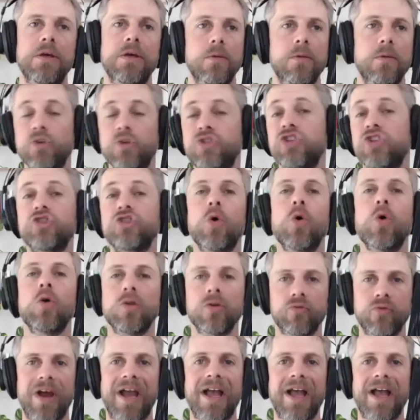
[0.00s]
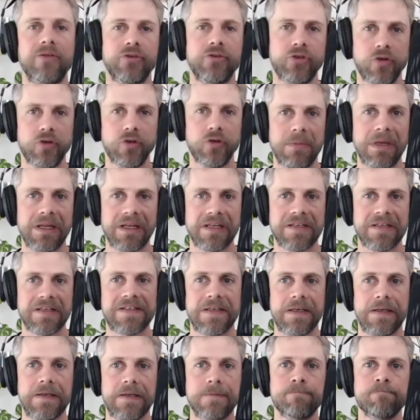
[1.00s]
which is all around
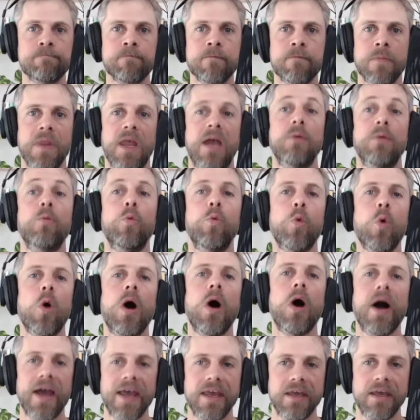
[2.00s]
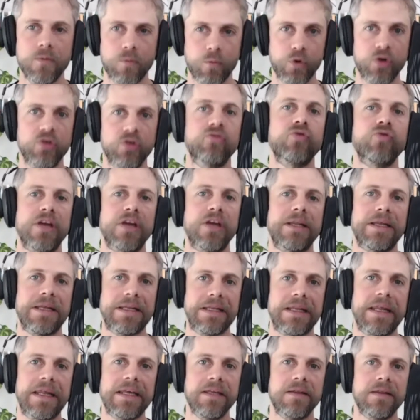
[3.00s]
humility and why we really
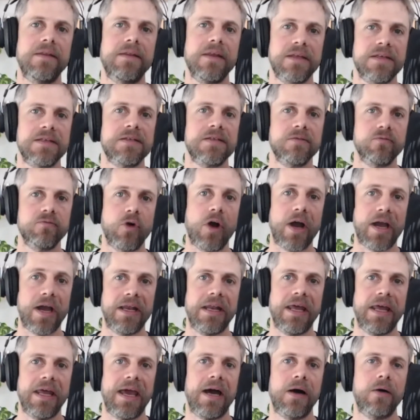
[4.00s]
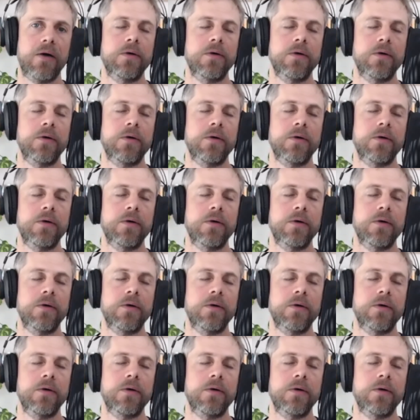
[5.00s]
need this right now.